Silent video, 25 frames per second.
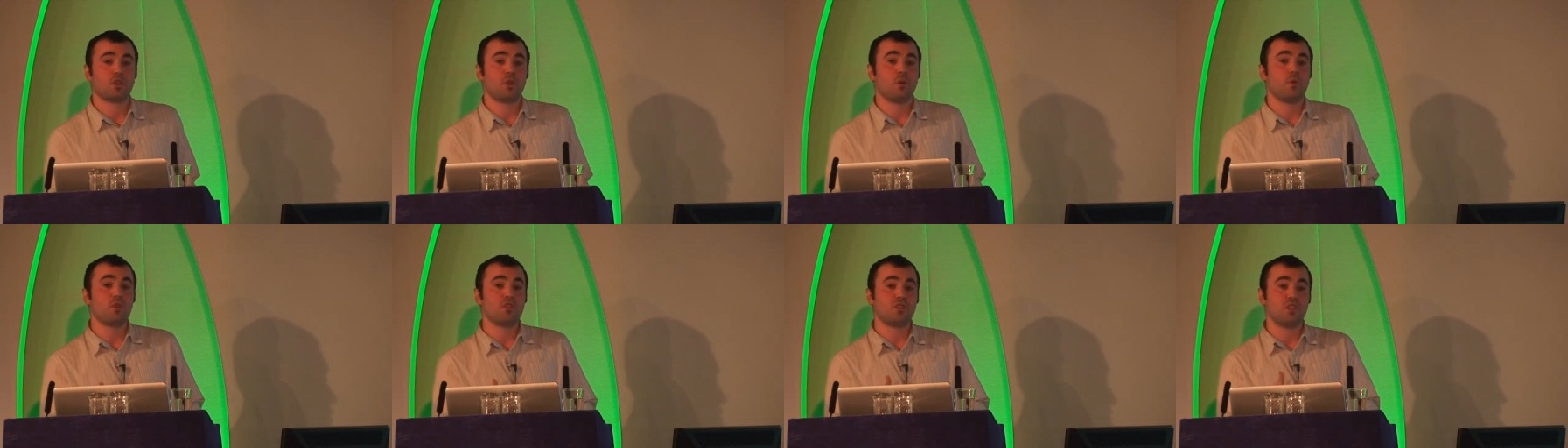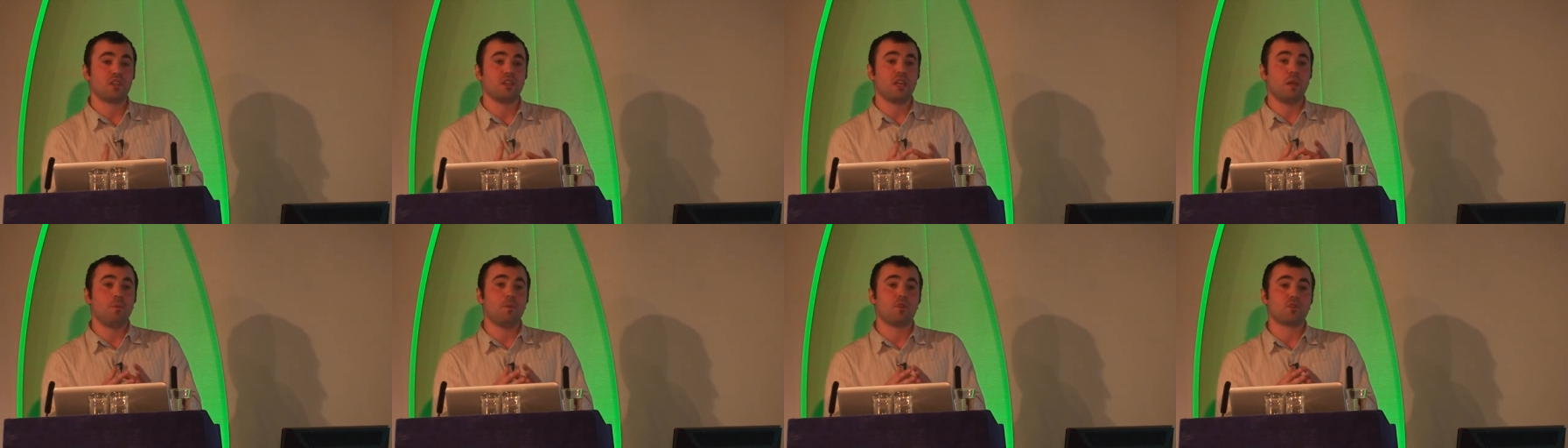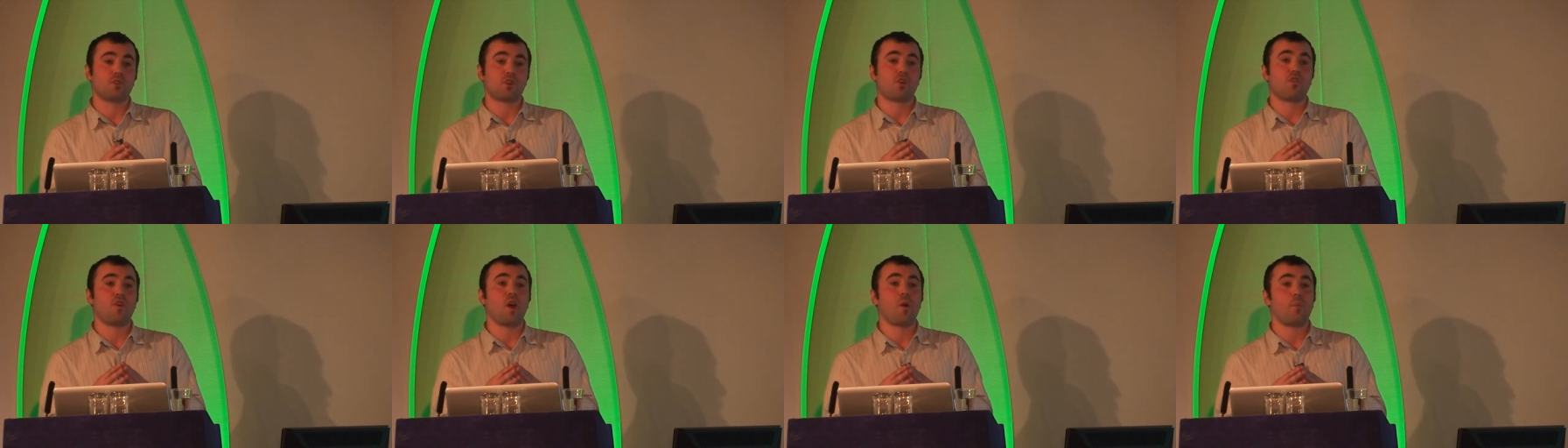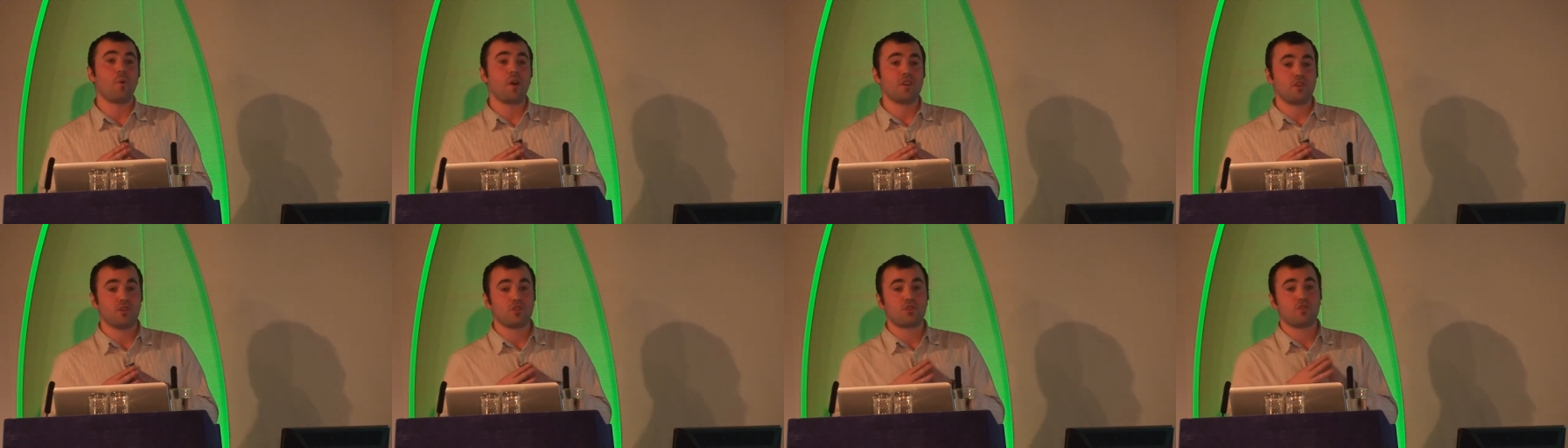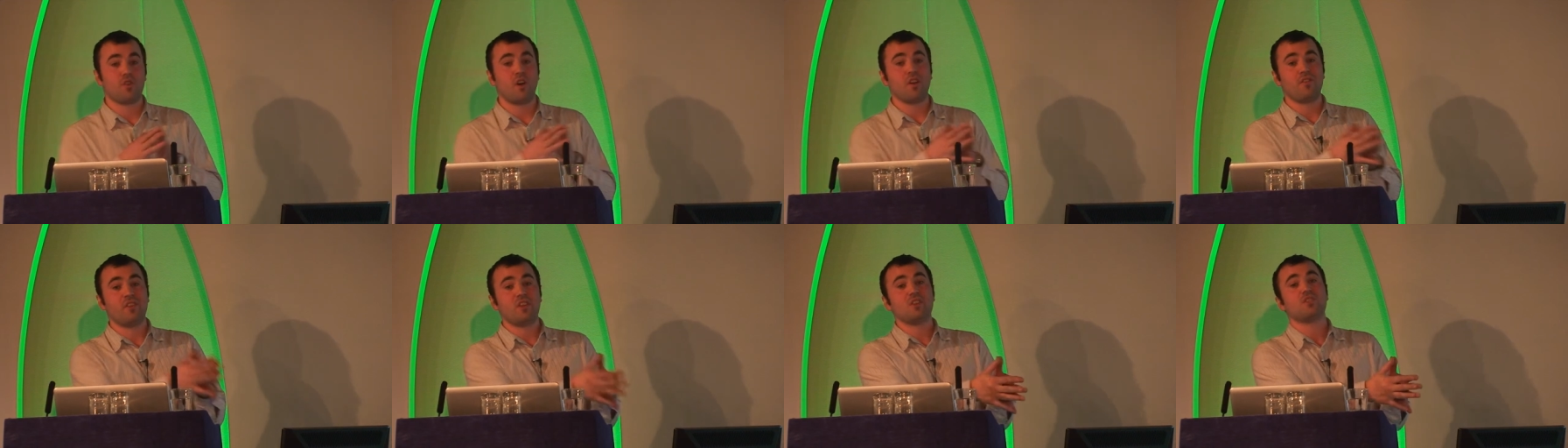I always think email is a great way to
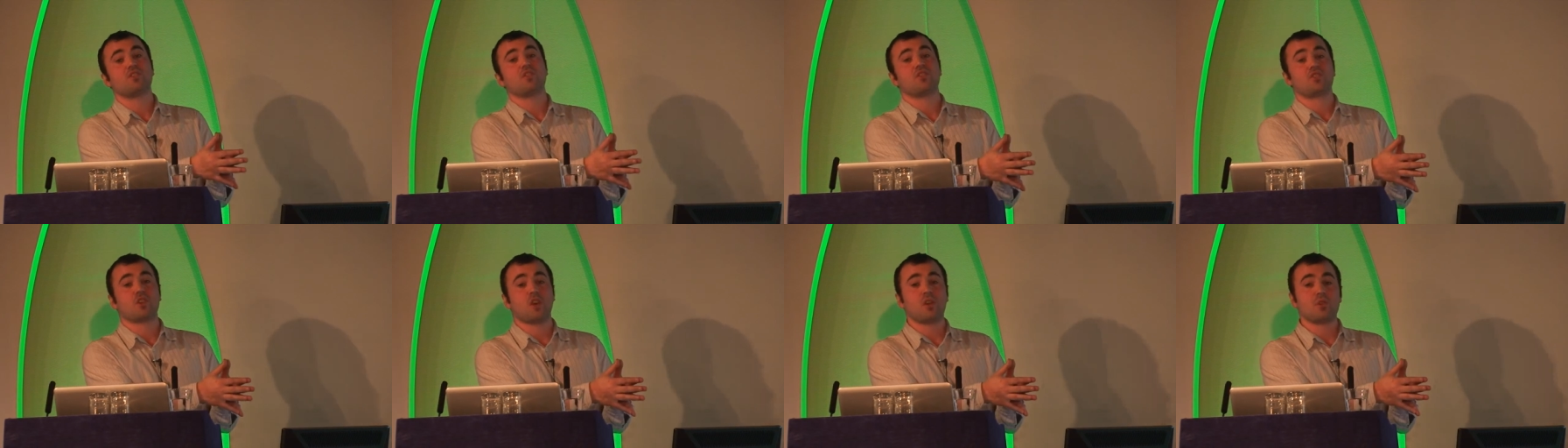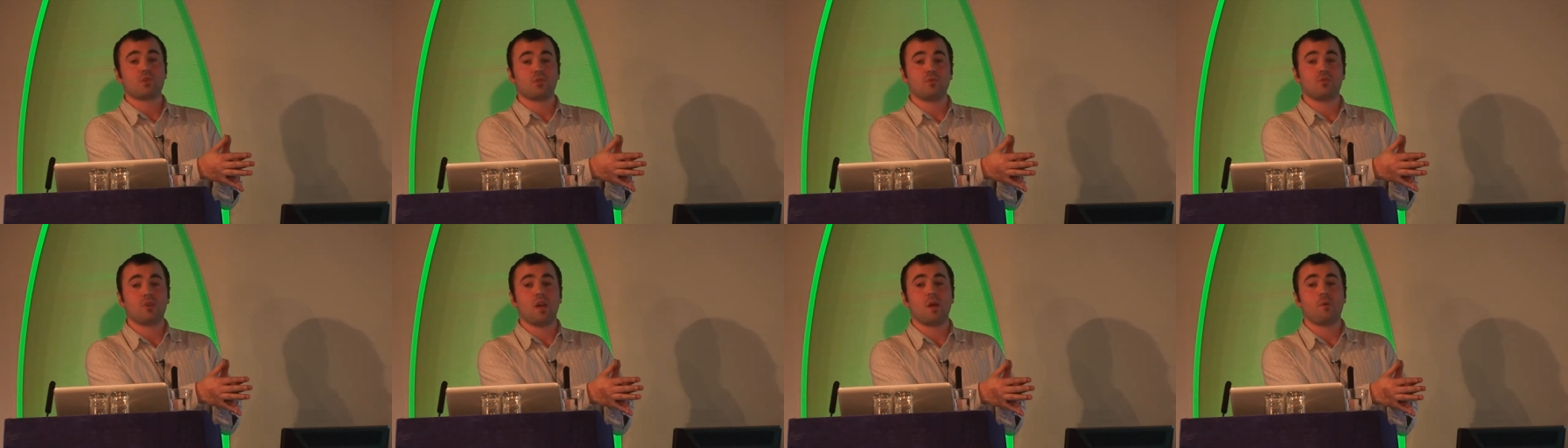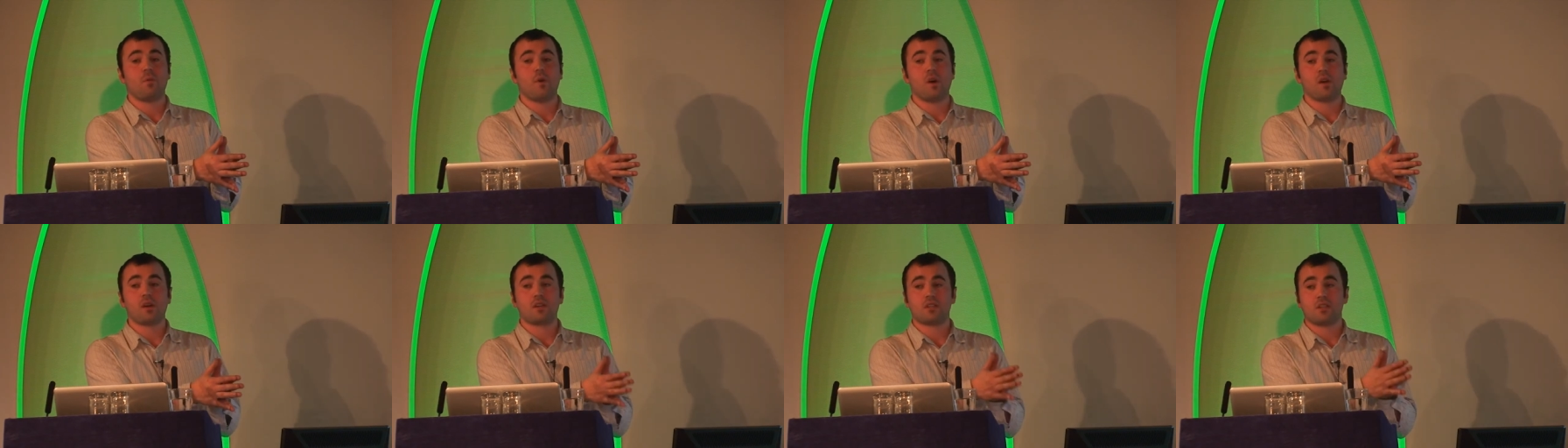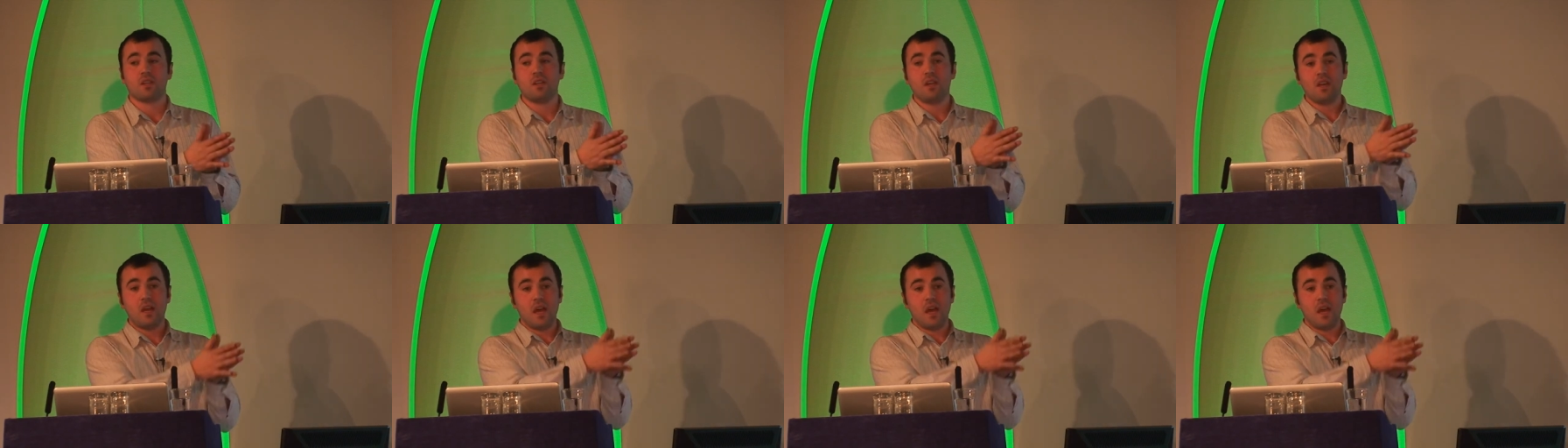drive into social networks